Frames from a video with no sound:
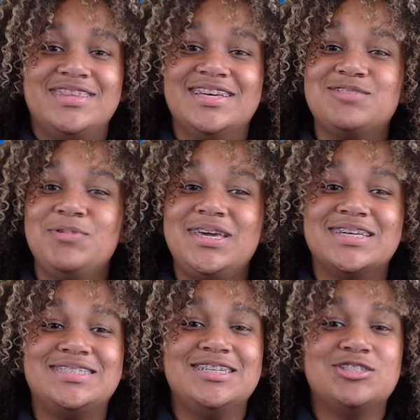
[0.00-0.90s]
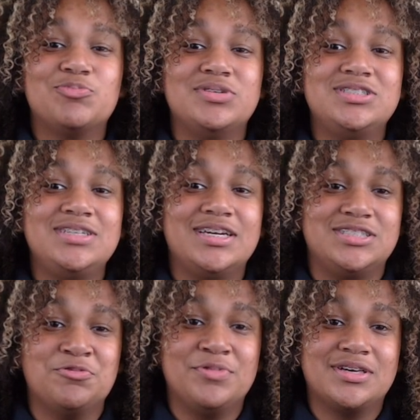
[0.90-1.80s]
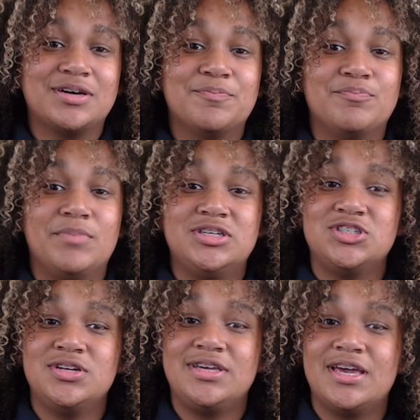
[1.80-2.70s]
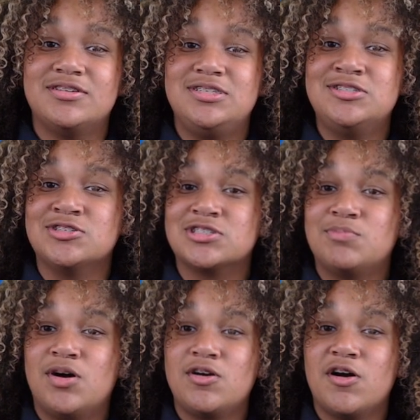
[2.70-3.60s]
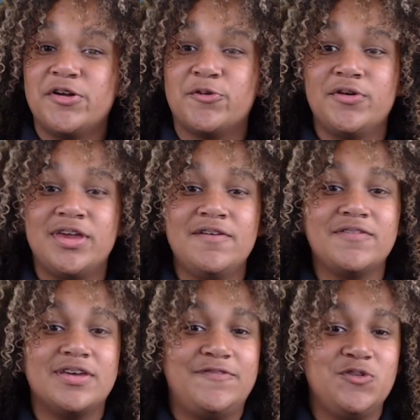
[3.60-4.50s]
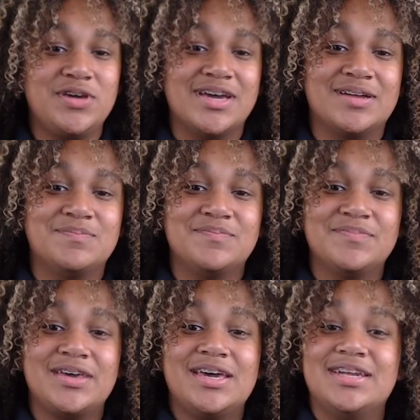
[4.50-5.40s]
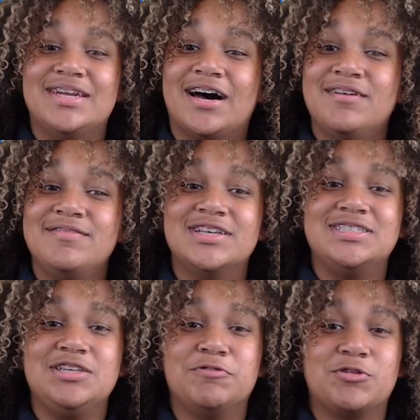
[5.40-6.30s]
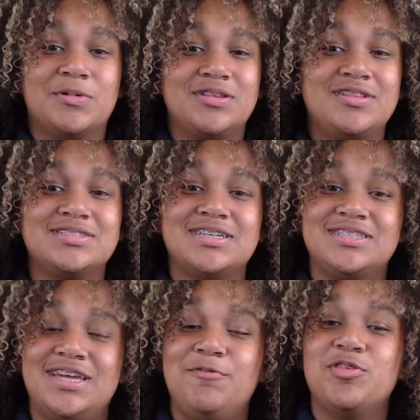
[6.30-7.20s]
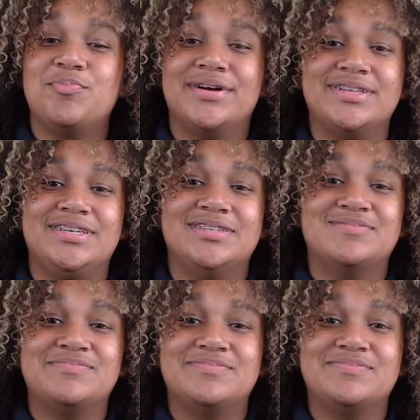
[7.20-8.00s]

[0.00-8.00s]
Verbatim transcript: This week is Teacher Appreciation Week. Make sure to get your teacher a small card or gift if you can. Now, let's see what the weather looks like today with Melanie.